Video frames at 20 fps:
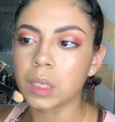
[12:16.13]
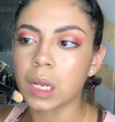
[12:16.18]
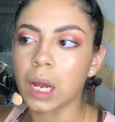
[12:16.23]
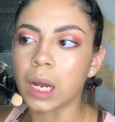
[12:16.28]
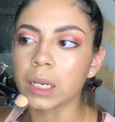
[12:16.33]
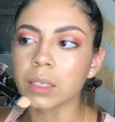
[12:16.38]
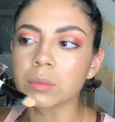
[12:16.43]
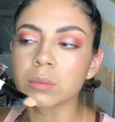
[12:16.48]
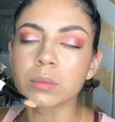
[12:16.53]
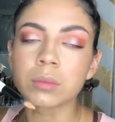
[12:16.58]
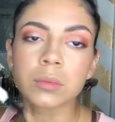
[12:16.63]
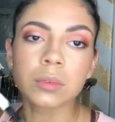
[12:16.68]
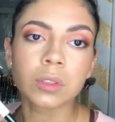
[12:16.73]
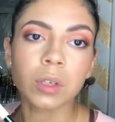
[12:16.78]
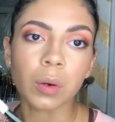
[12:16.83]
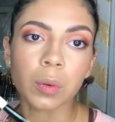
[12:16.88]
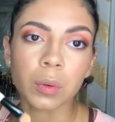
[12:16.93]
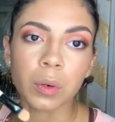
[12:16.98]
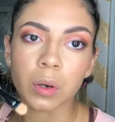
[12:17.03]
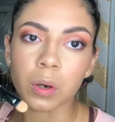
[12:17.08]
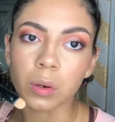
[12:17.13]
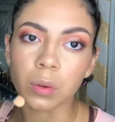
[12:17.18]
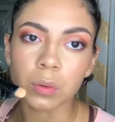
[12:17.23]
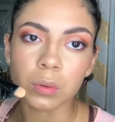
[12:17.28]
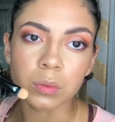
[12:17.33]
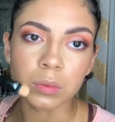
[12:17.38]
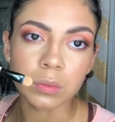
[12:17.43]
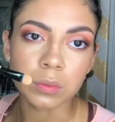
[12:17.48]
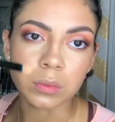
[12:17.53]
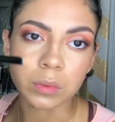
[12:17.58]
I don't know
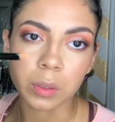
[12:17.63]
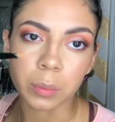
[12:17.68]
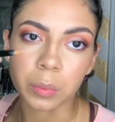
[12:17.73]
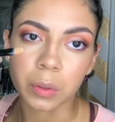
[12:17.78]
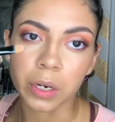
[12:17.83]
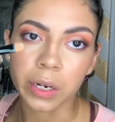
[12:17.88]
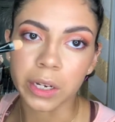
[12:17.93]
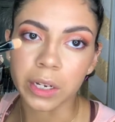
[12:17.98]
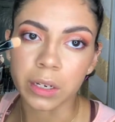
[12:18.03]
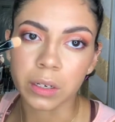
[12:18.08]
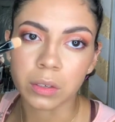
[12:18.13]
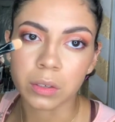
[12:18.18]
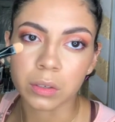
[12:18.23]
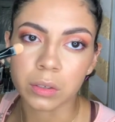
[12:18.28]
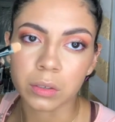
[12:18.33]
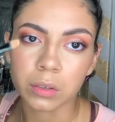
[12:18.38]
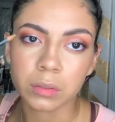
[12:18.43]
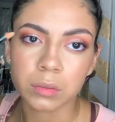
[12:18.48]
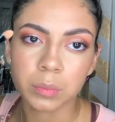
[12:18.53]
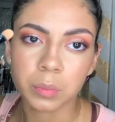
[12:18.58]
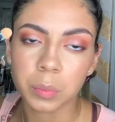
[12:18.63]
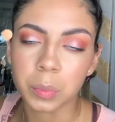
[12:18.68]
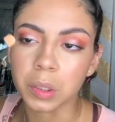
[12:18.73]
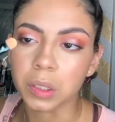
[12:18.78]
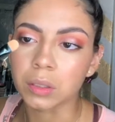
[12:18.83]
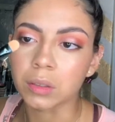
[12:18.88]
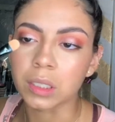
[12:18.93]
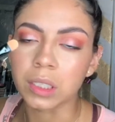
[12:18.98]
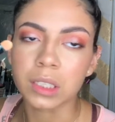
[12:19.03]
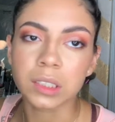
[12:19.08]
the brand, but
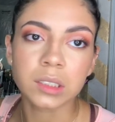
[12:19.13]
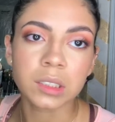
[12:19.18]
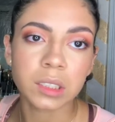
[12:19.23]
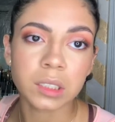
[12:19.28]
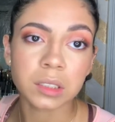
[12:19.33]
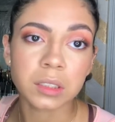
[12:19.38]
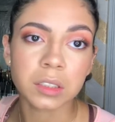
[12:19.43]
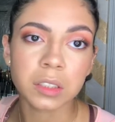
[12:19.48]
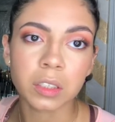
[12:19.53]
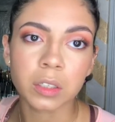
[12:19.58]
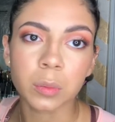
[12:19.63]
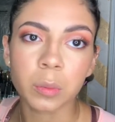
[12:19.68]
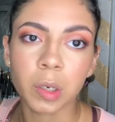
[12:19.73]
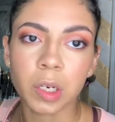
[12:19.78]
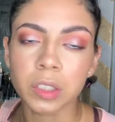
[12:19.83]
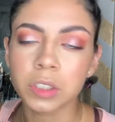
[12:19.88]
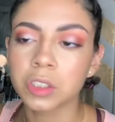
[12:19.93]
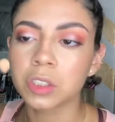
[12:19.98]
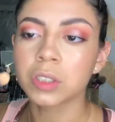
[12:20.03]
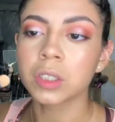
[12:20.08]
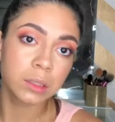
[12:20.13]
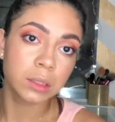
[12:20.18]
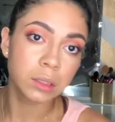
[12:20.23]
it is a concealer brush,